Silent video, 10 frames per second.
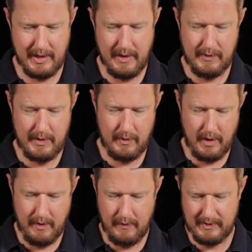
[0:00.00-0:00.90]
gives you
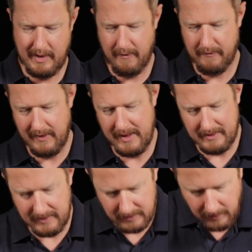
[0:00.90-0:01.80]
kind of a set of
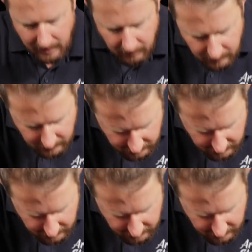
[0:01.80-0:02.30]
feet as well,